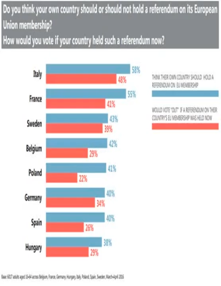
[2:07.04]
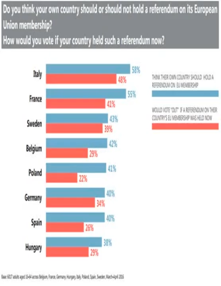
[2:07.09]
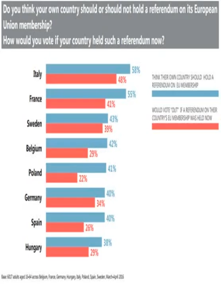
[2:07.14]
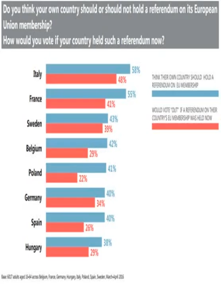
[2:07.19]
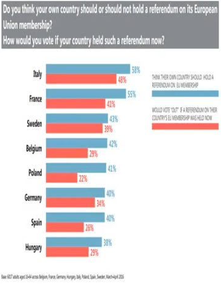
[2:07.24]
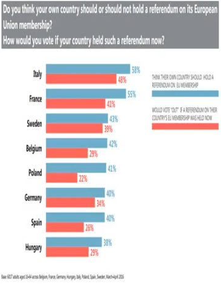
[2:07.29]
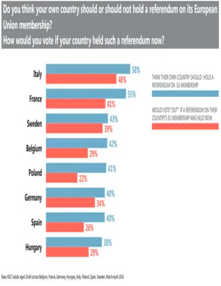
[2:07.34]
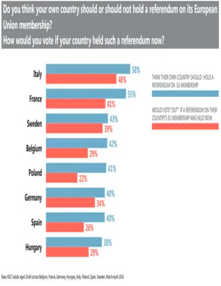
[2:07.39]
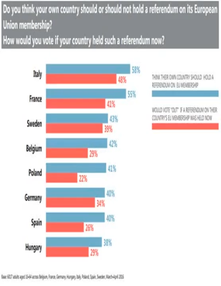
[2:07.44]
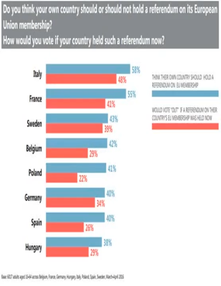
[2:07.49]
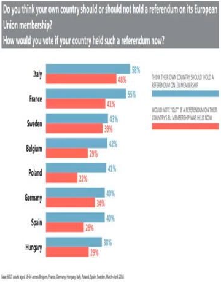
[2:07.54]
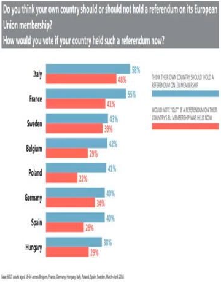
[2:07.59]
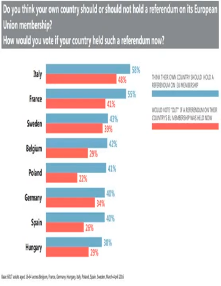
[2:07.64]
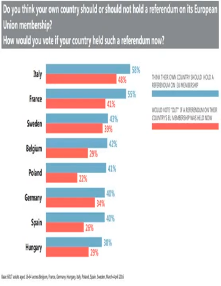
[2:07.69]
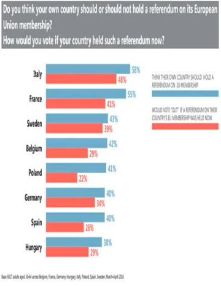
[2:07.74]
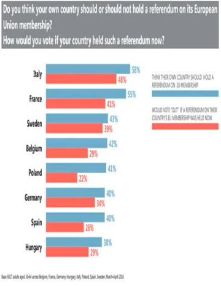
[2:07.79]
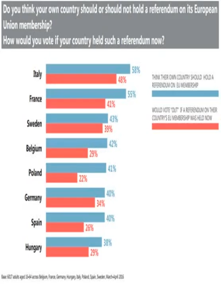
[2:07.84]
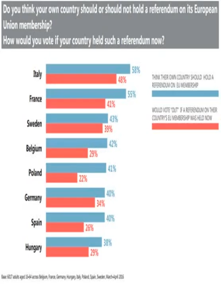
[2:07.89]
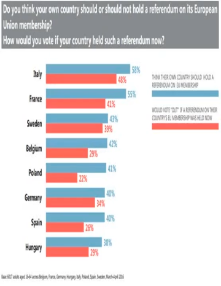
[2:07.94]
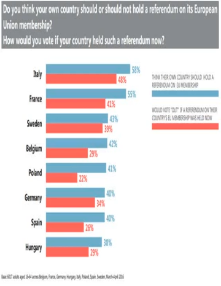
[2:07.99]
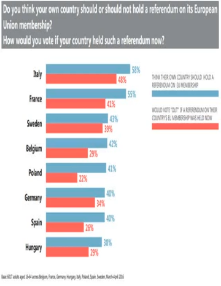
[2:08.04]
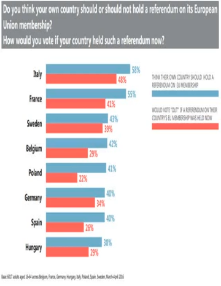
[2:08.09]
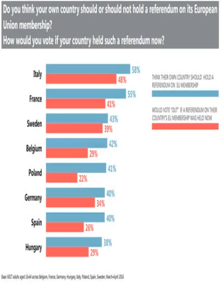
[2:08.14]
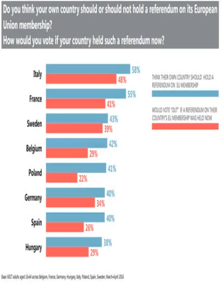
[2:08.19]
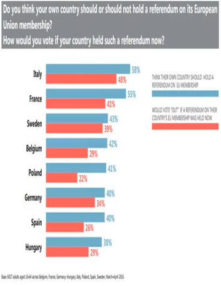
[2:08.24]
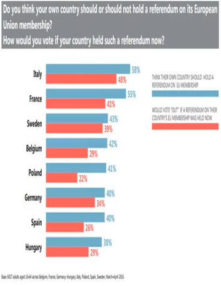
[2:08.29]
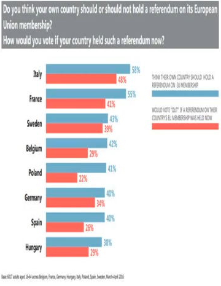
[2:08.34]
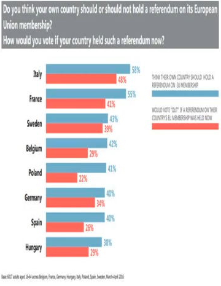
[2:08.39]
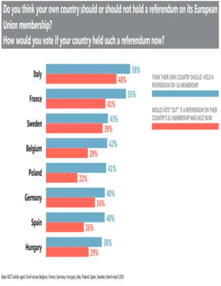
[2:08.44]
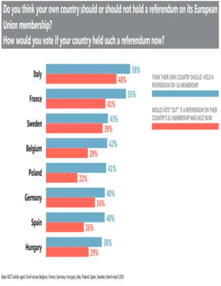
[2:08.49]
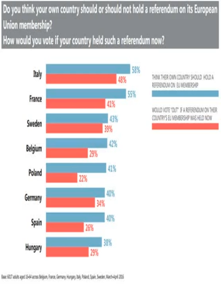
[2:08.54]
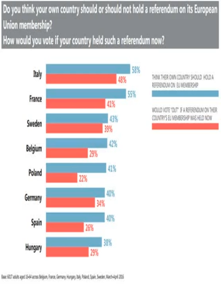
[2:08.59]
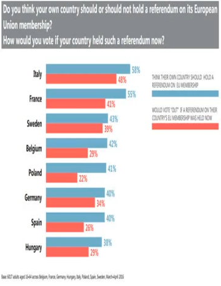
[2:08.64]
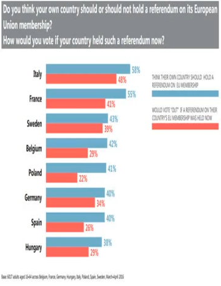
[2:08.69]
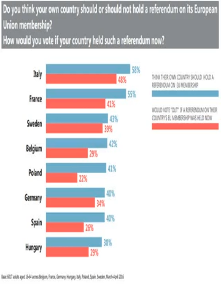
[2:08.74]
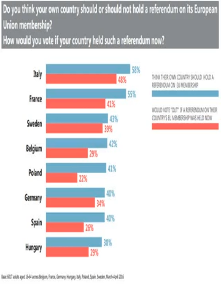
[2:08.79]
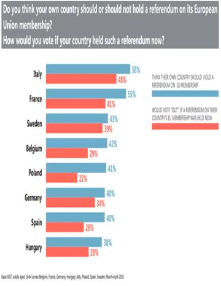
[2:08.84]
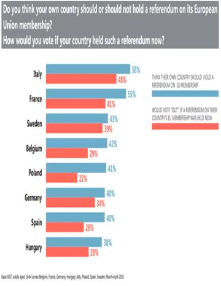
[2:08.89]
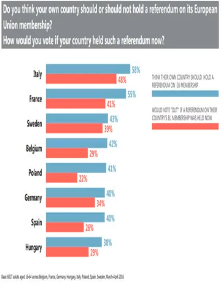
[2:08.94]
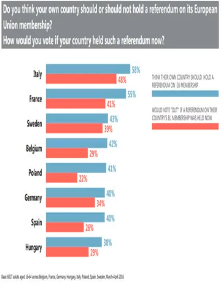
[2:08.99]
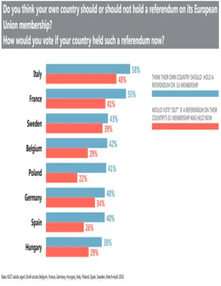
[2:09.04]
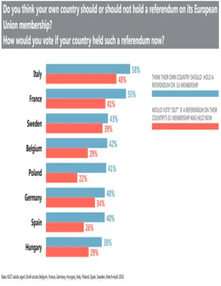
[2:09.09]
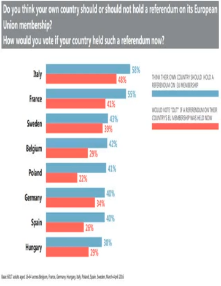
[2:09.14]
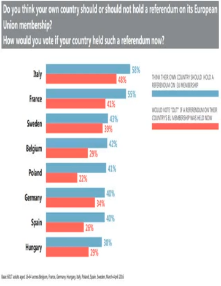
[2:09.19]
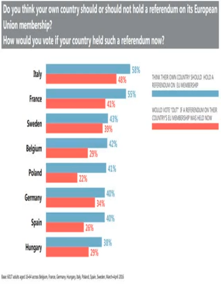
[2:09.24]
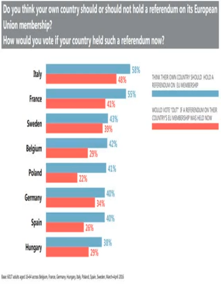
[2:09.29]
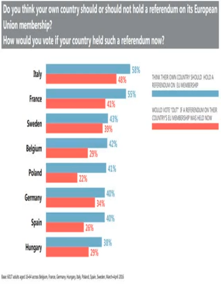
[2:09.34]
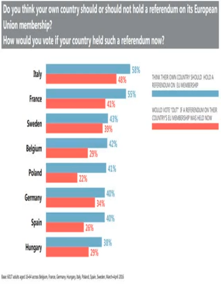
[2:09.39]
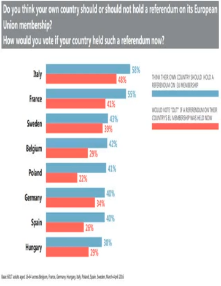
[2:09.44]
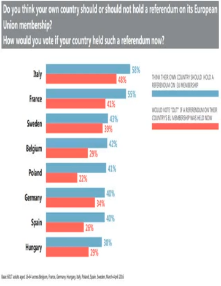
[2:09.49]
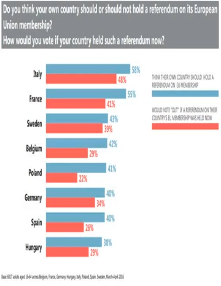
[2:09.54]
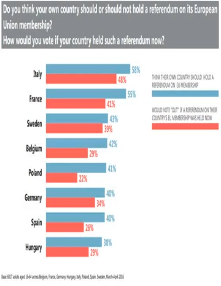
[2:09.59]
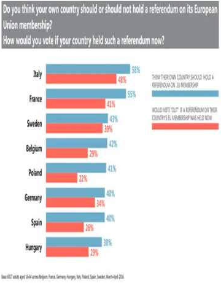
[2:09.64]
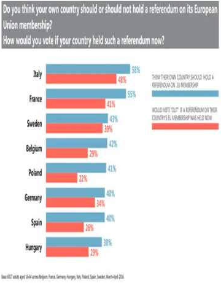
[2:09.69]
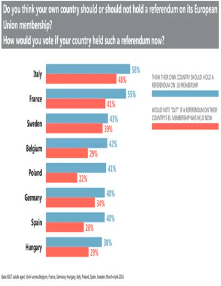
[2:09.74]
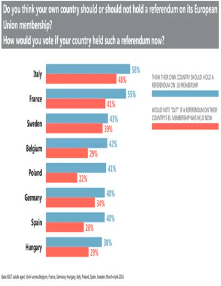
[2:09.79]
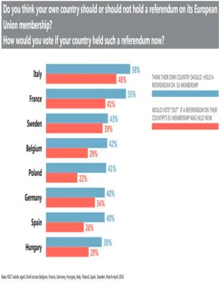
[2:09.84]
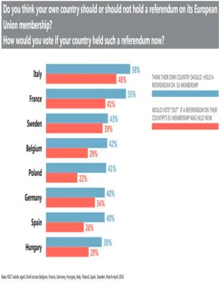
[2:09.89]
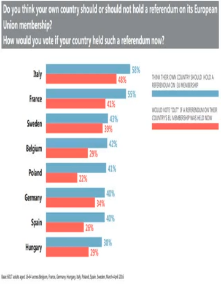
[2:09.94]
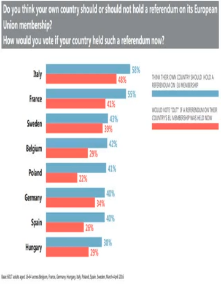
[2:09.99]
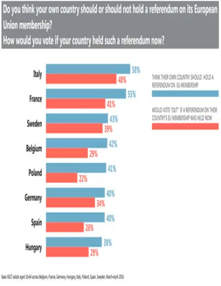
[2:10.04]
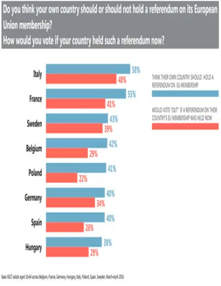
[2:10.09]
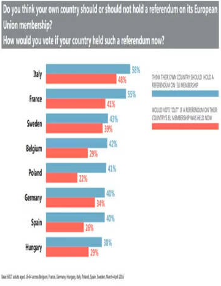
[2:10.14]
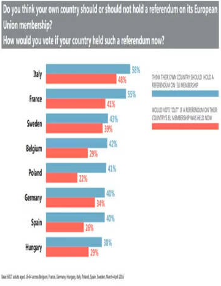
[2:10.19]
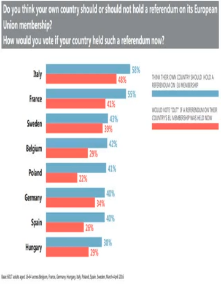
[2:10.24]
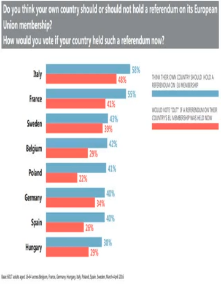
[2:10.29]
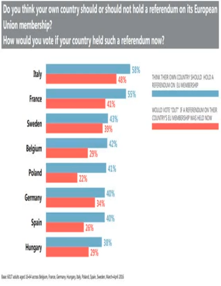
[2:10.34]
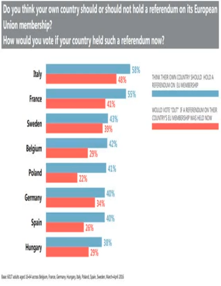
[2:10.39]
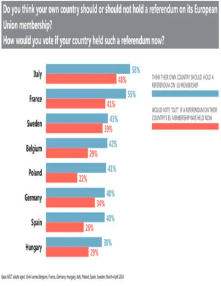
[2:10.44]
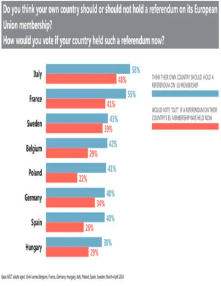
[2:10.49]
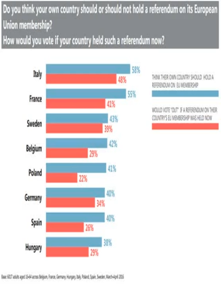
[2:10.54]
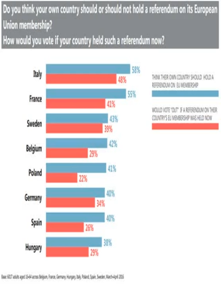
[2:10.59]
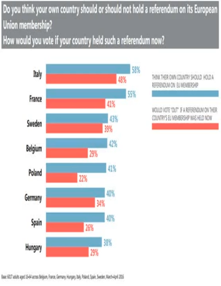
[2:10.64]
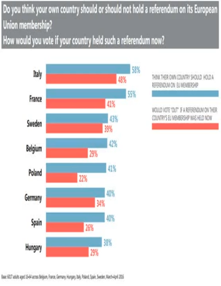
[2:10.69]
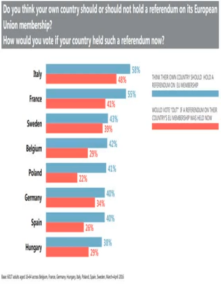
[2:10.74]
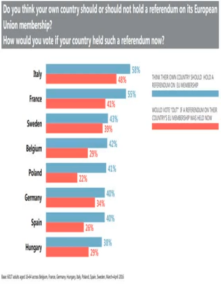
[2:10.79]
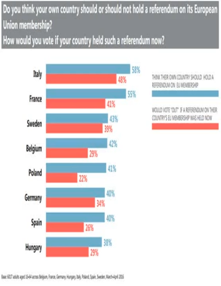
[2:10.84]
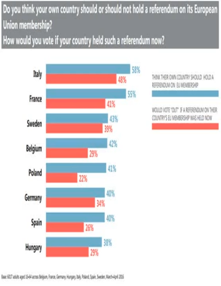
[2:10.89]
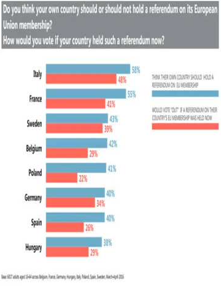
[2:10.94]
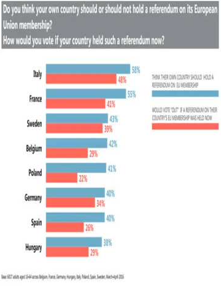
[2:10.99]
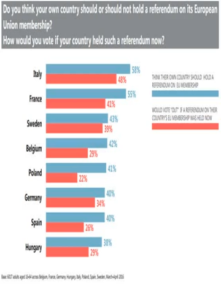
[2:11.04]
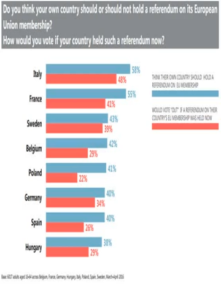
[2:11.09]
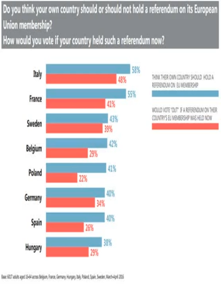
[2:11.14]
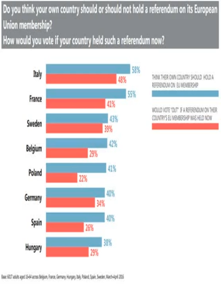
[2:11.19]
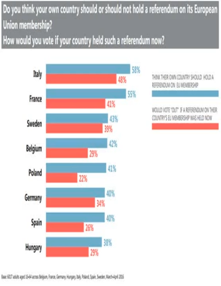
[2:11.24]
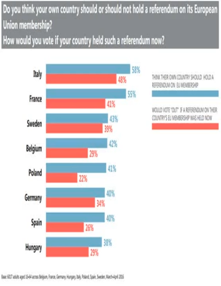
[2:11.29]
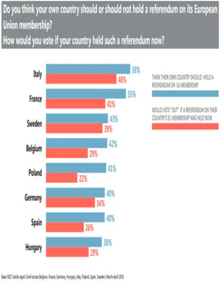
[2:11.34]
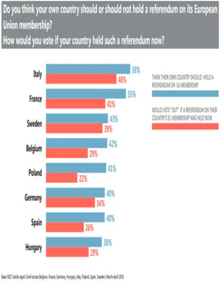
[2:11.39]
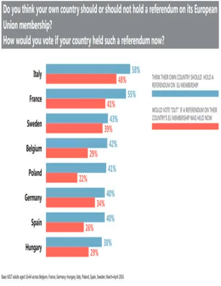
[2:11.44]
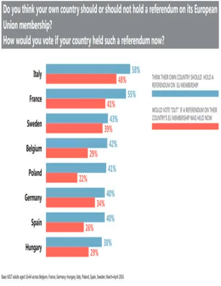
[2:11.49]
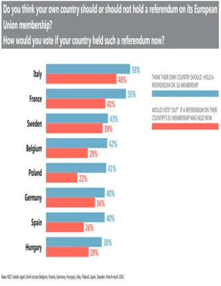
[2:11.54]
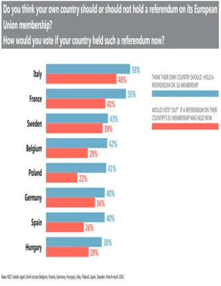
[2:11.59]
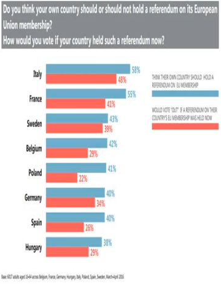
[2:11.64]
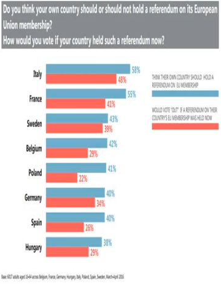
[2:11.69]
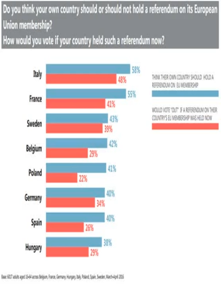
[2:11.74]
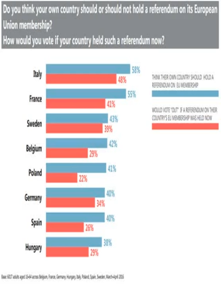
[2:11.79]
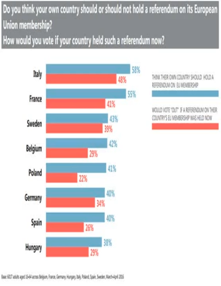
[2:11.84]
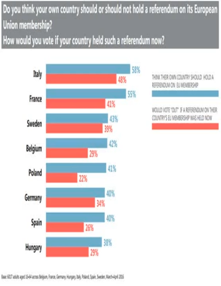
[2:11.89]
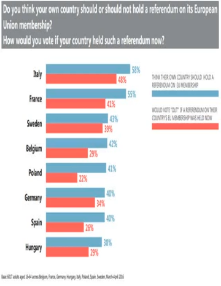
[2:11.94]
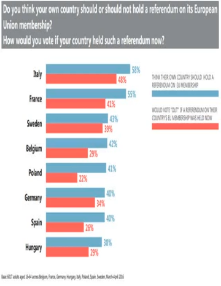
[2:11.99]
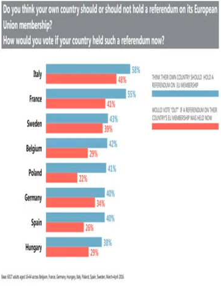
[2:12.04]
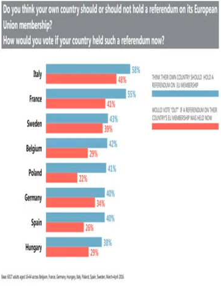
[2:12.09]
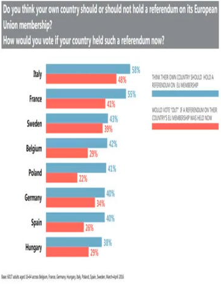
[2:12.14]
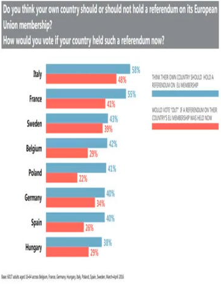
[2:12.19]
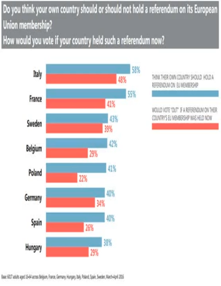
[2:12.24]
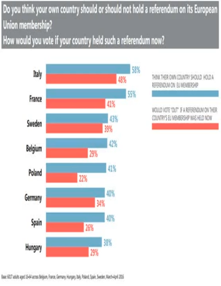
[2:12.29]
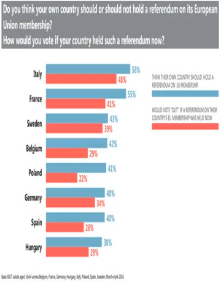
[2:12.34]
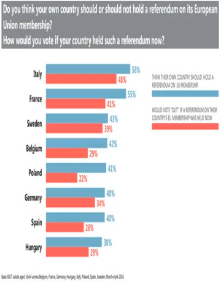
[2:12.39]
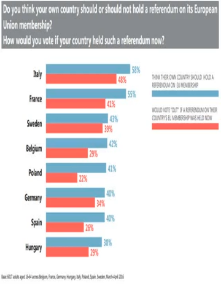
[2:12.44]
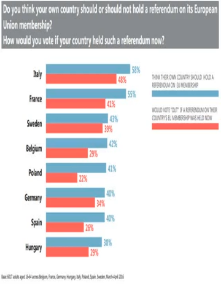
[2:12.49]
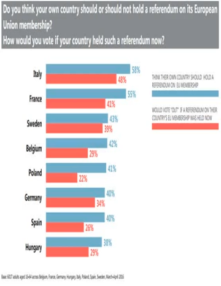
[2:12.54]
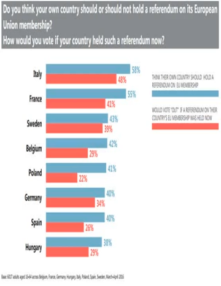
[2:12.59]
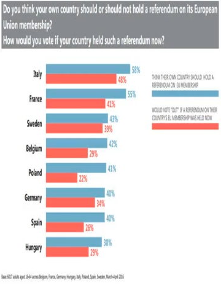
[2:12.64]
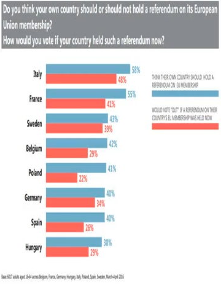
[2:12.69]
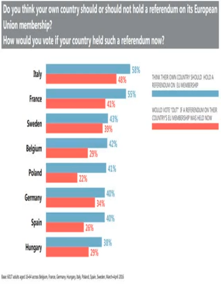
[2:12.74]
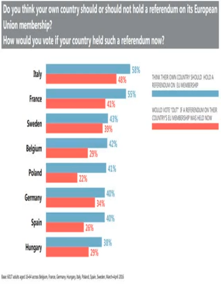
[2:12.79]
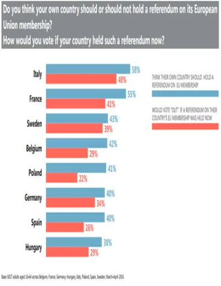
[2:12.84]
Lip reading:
[unreadable: no face in view]